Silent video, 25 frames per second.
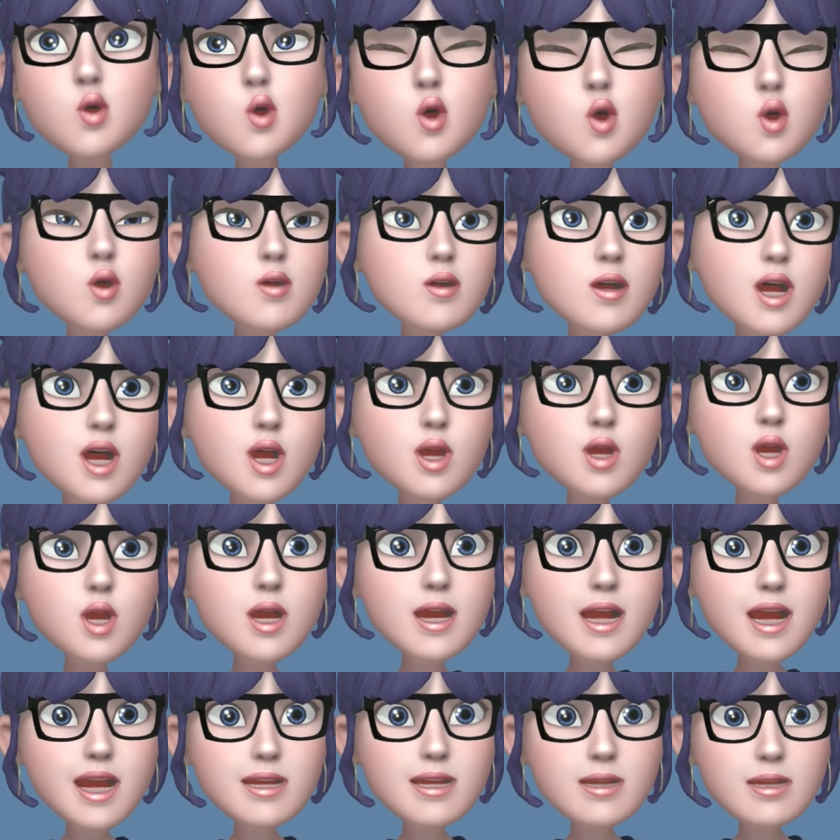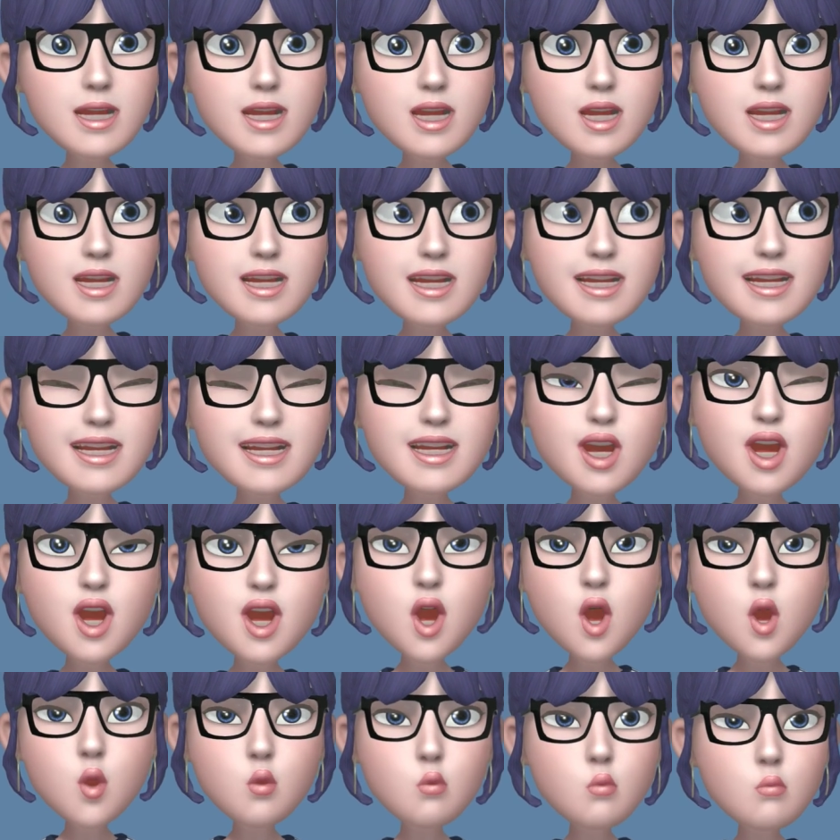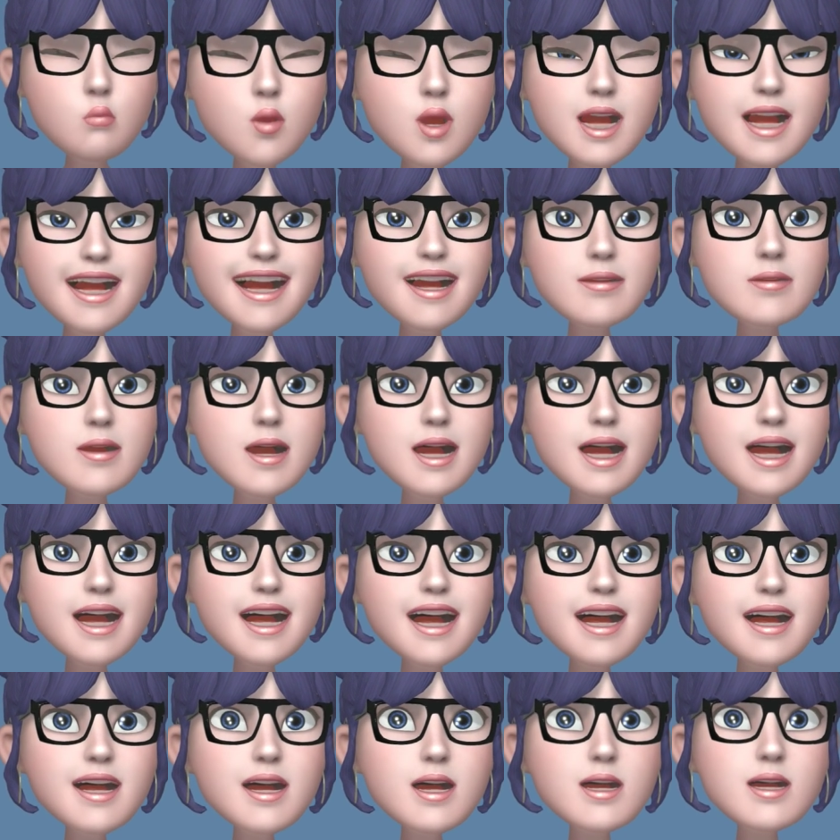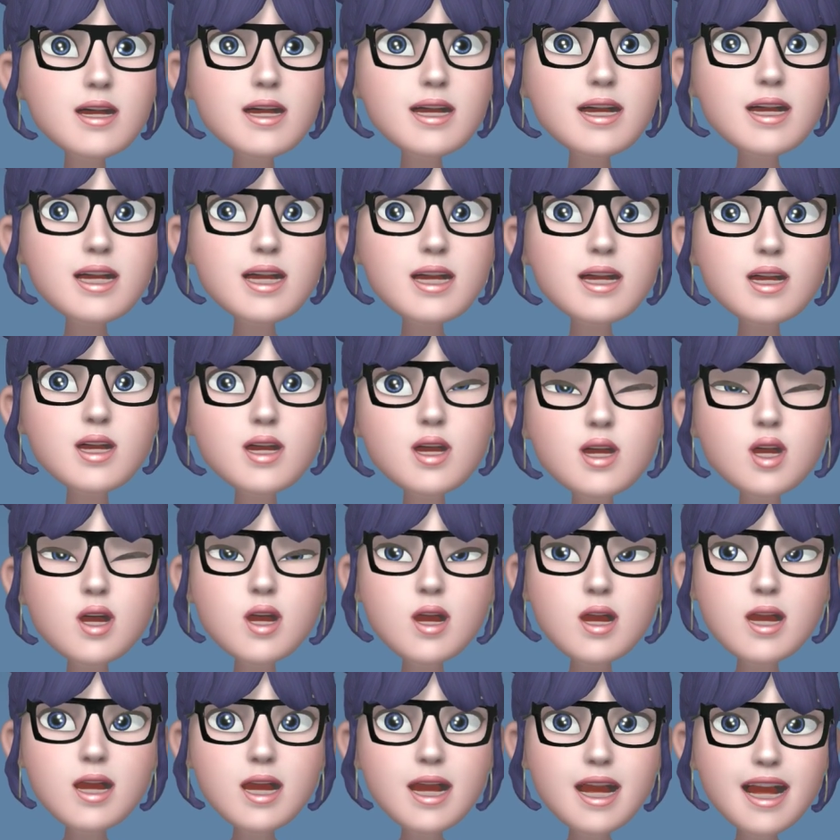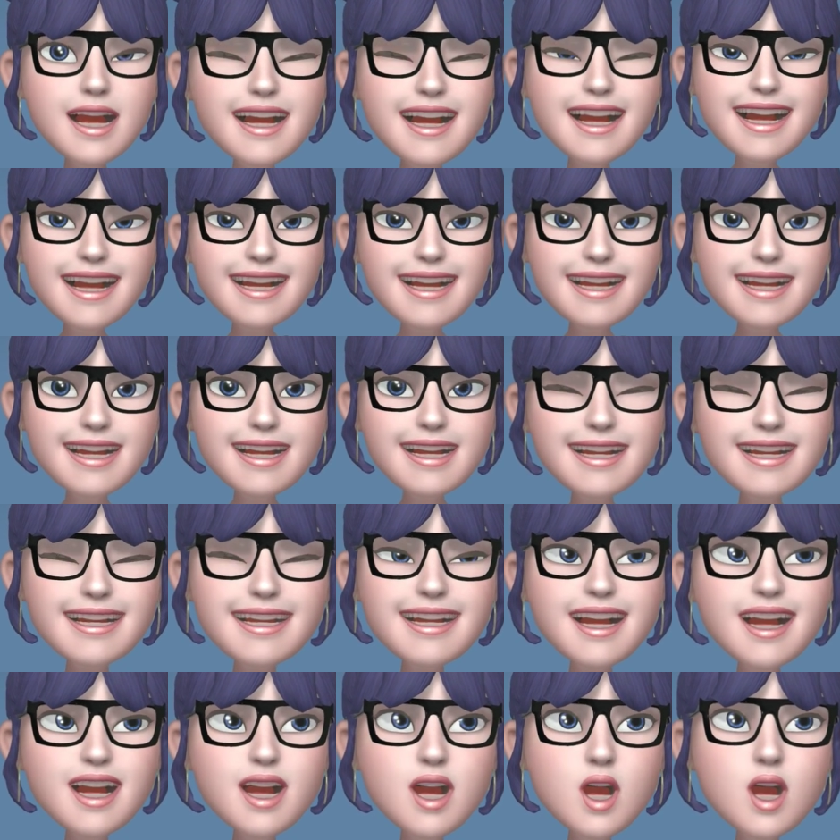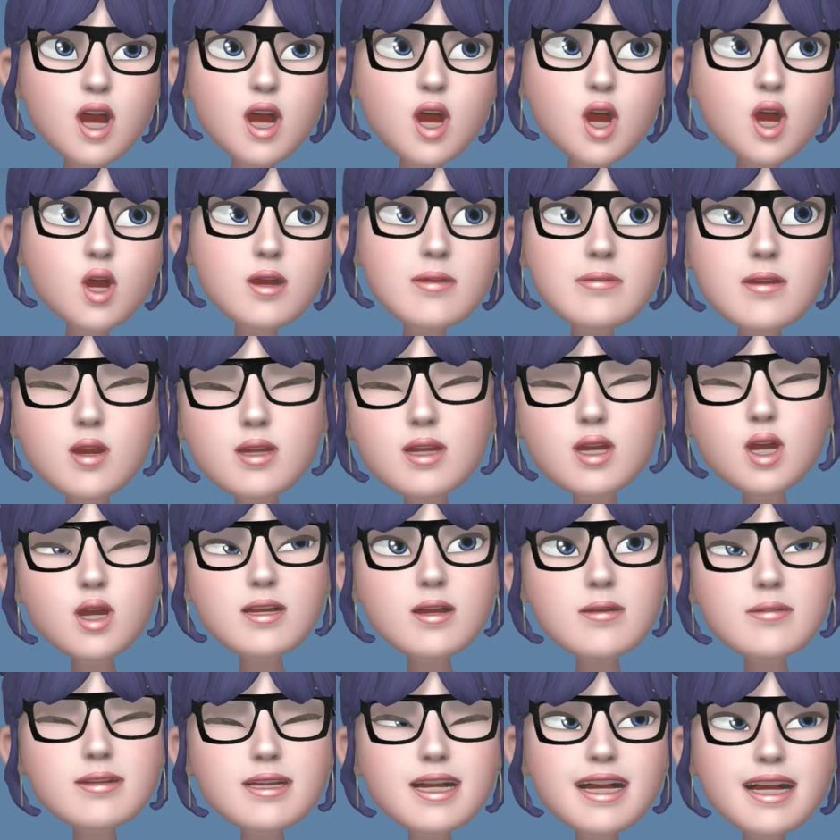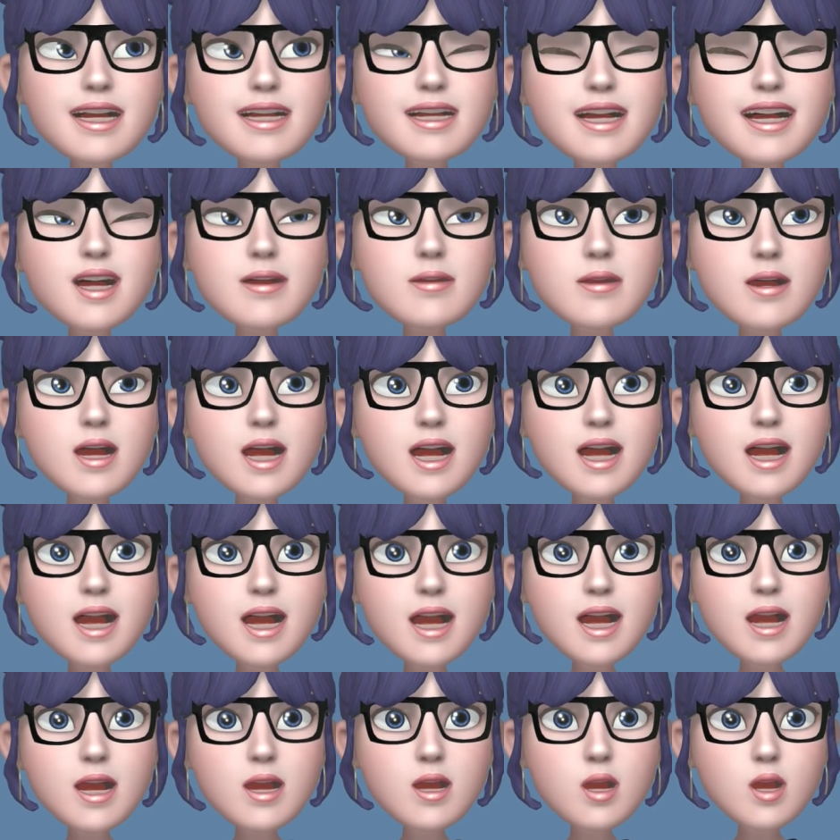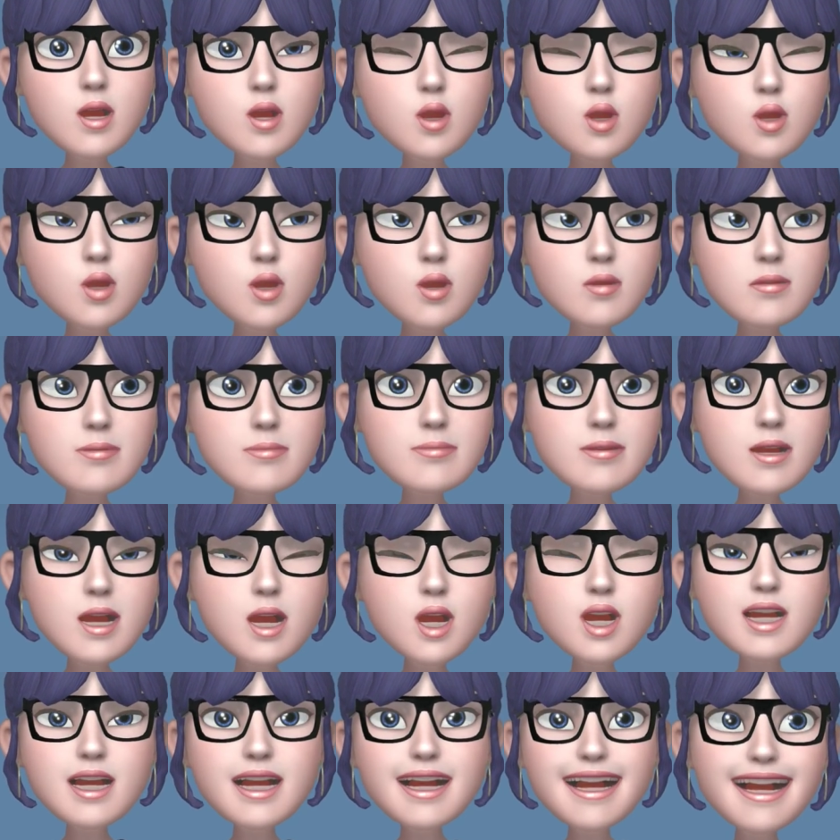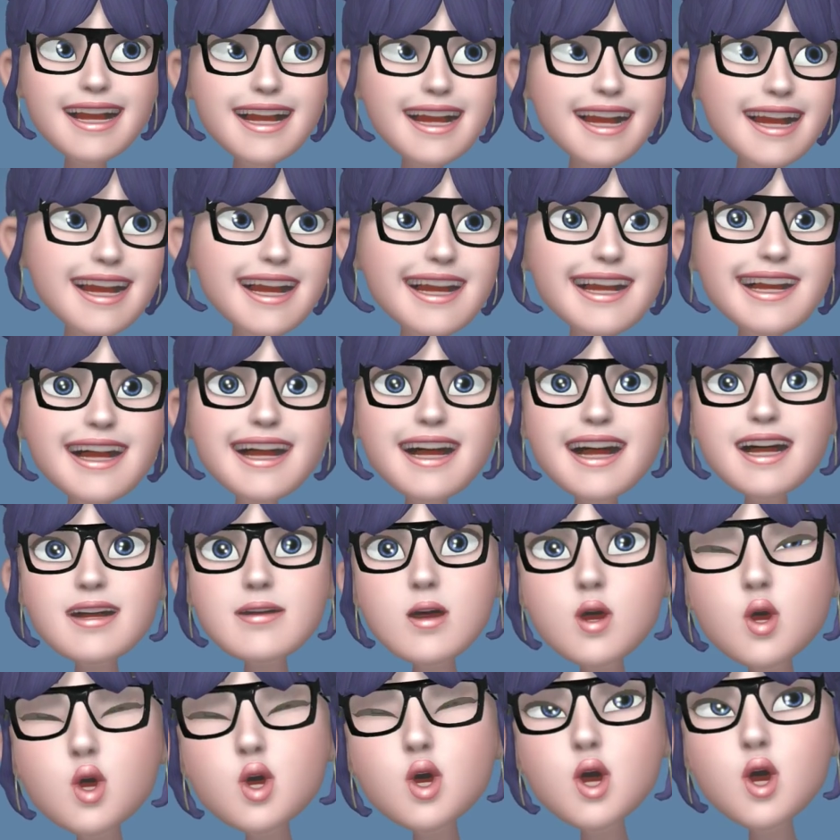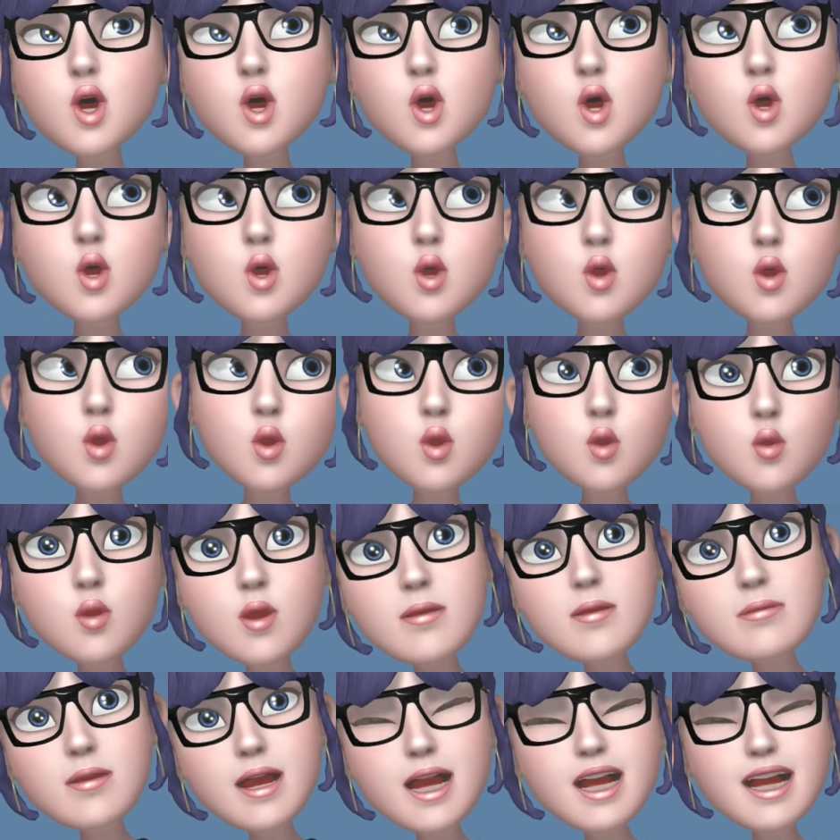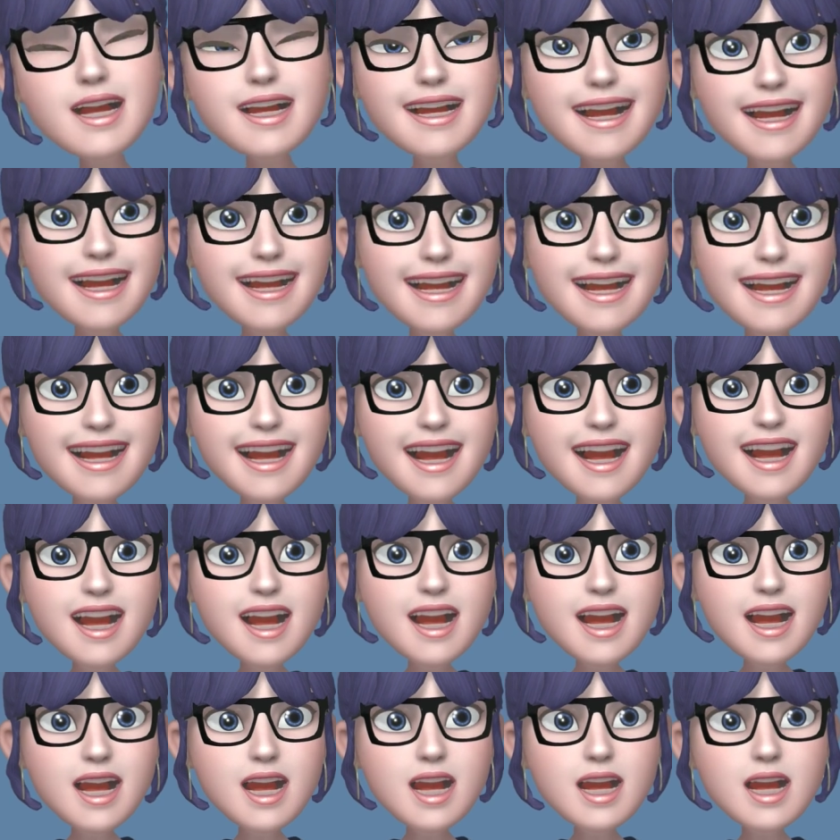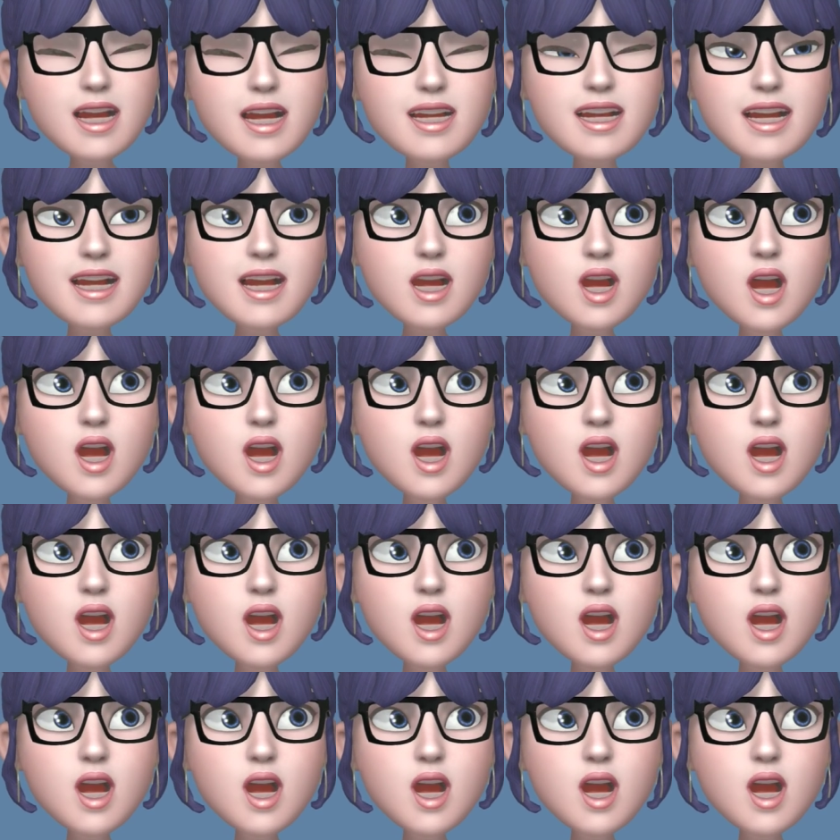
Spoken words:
of hearing, deafness, ringing in my ears, tinnitus. I'm not sure if I'm saying that right. Dizziness, vertigo, spinning sensations.